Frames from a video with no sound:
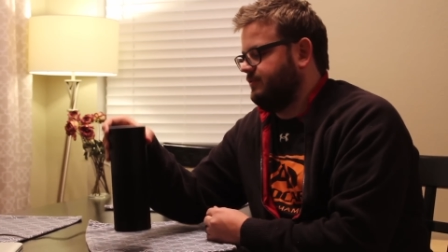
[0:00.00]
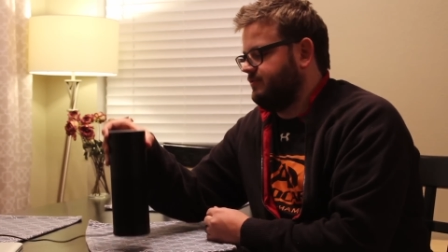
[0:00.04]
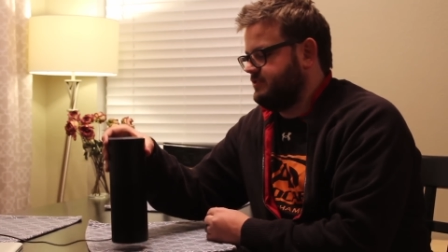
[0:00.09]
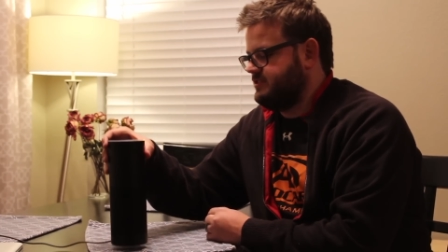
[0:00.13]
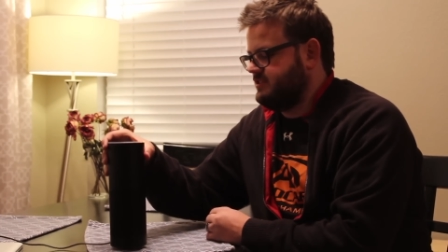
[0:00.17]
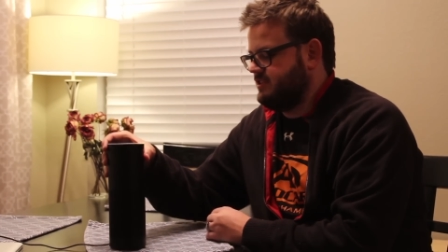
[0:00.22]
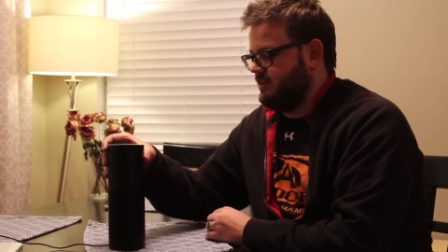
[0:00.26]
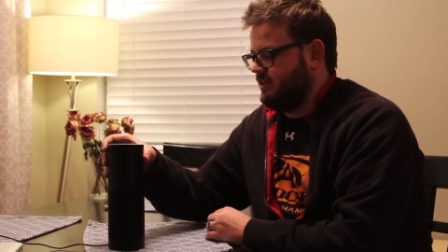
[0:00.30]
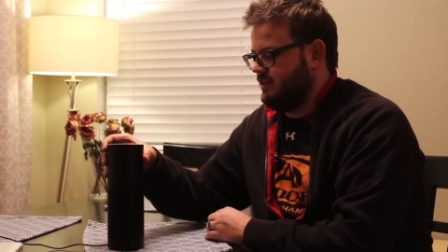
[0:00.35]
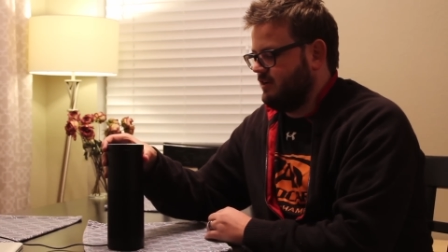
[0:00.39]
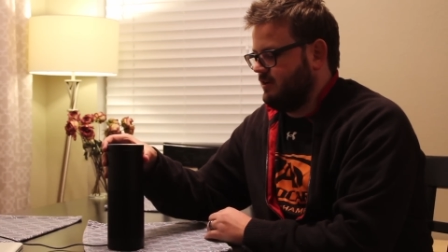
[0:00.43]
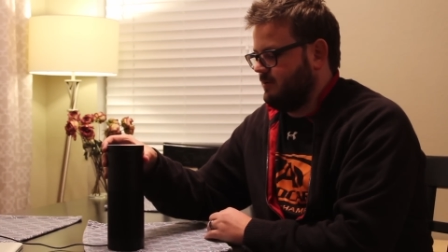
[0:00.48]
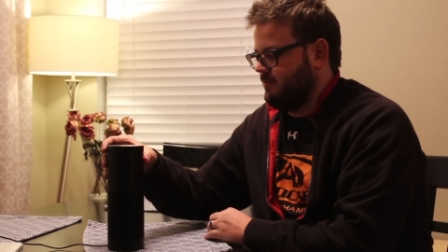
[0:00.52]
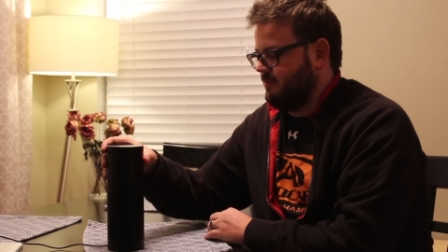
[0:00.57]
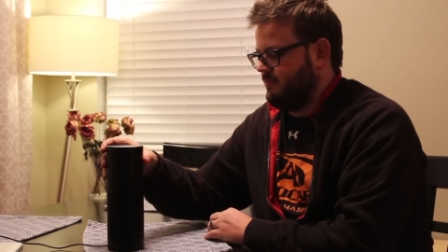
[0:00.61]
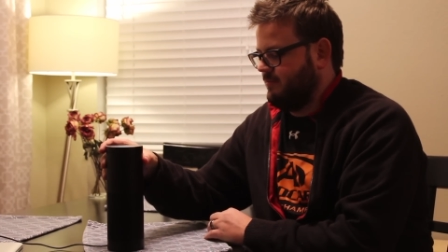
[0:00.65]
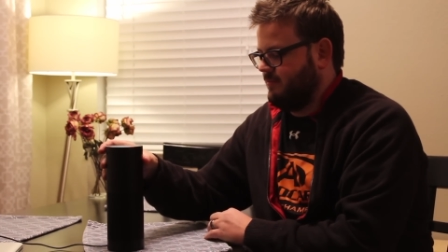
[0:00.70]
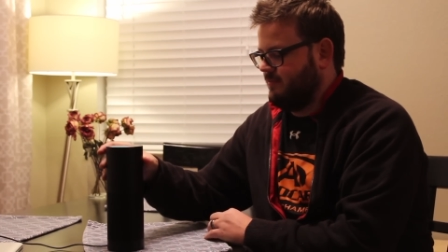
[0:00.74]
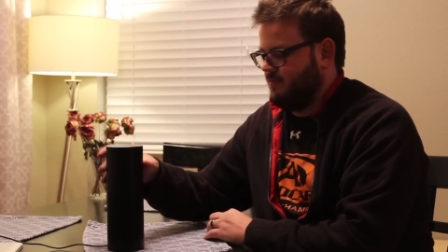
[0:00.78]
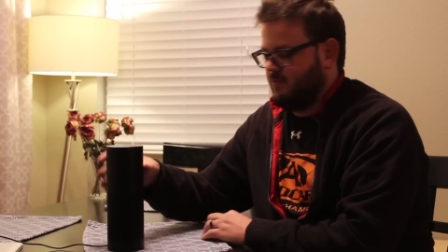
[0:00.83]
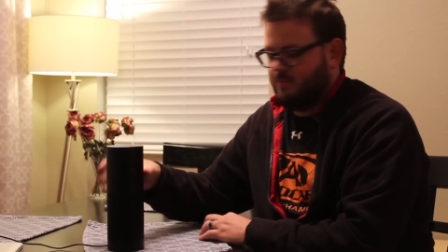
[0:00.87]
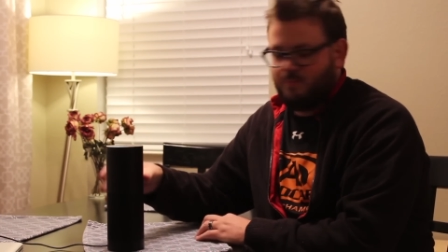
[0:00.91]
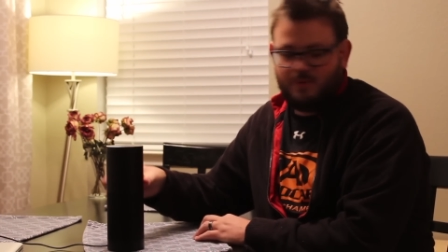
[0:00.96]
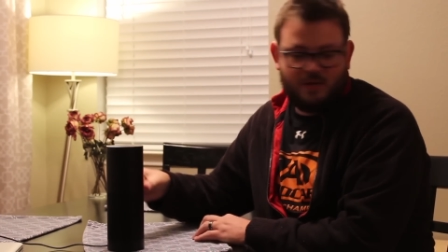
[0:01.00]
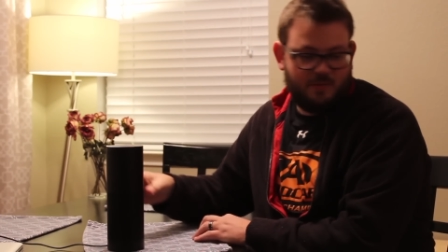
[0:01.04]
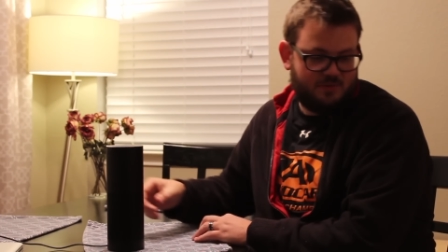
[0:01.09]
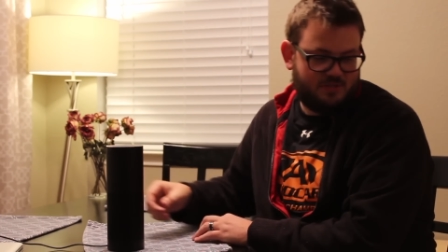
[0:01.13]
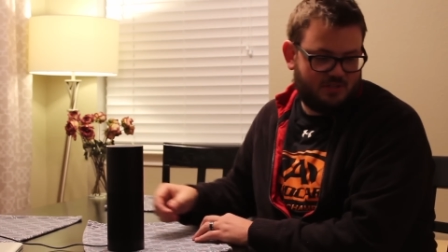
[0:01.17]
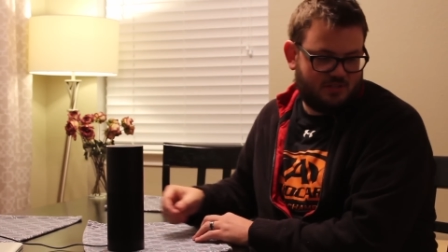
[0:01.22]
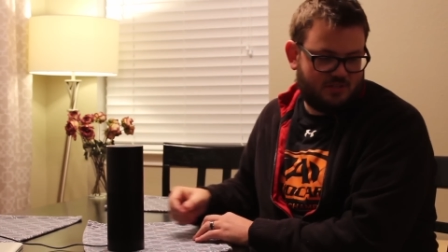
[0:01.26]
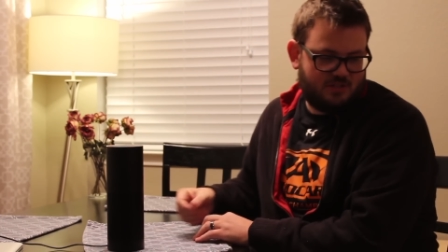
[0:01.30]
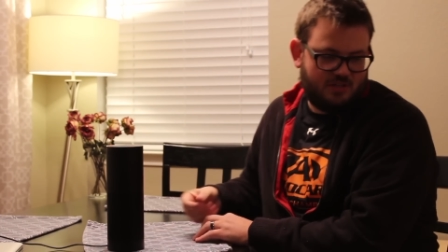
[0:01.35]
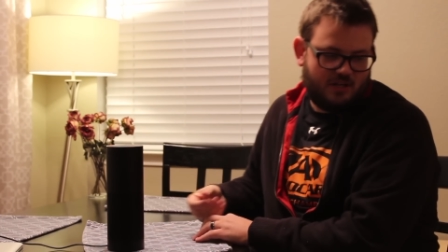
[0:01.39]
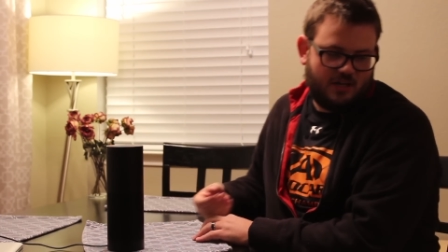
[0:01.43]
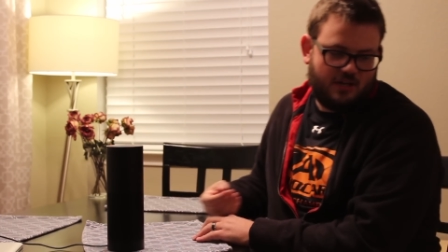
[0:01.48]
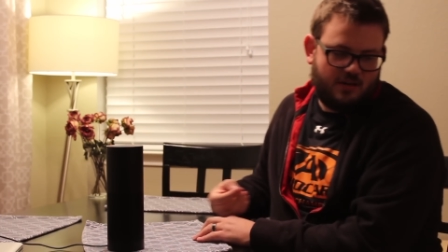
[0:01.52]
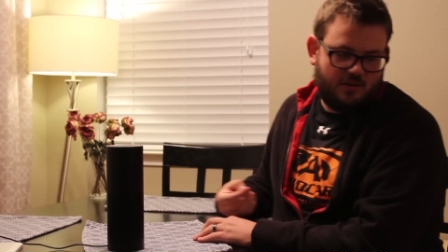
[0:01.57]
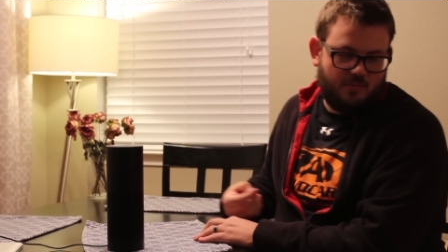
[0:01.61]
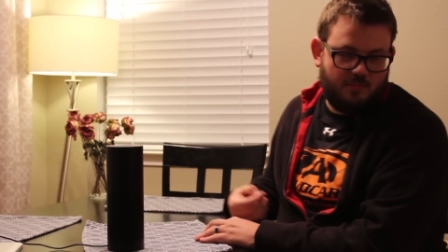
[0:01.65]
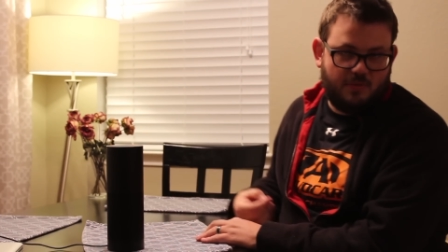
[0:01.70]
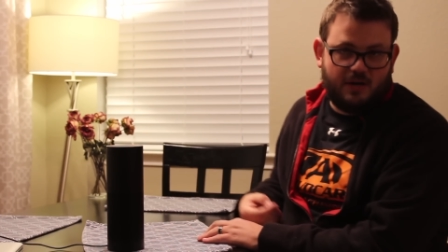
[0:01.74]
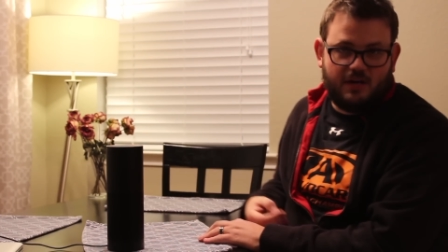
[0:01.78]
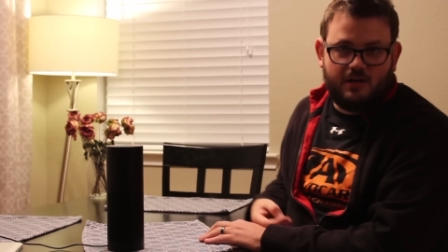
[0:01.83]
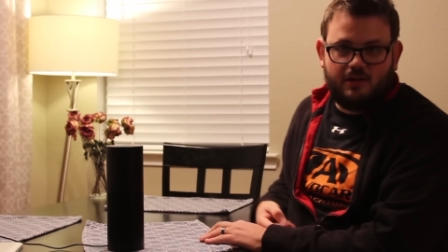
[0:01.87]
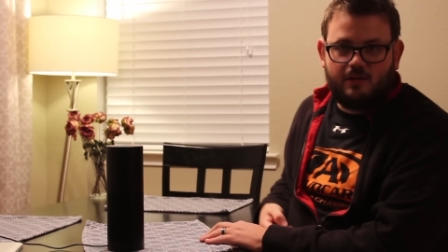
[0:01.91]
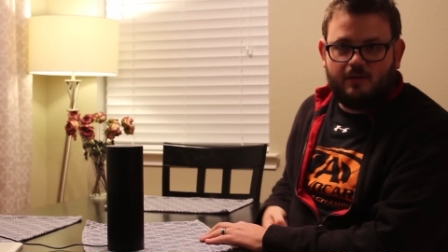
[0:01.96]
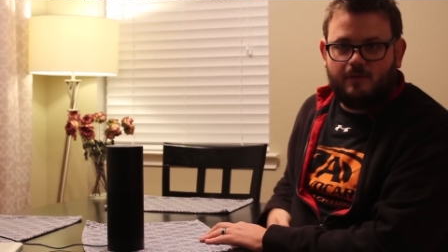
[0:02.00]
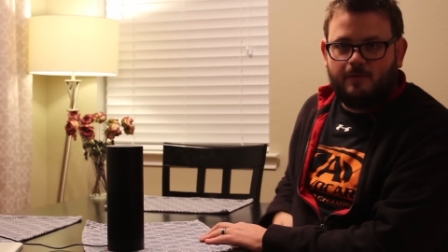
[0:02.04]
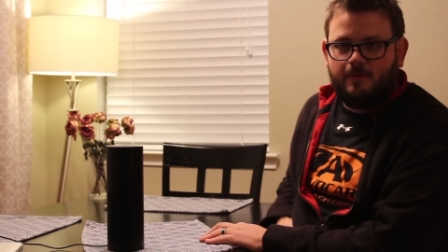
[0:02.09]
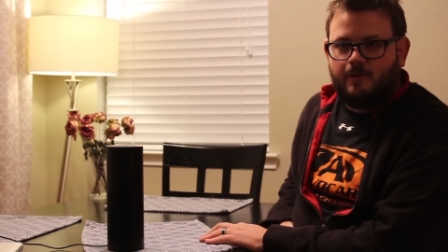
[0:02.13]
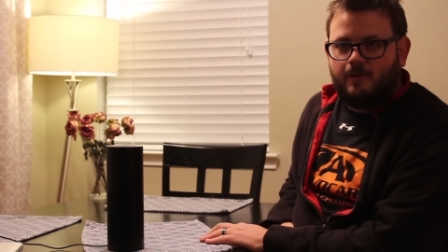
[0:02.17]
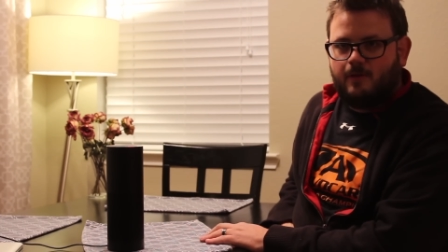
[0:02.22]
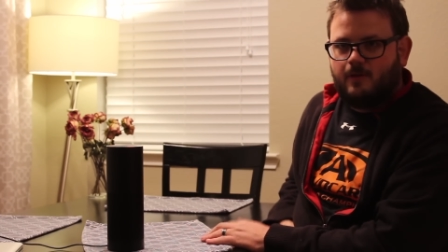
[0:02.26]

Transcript: for setup. Baby's excited about it.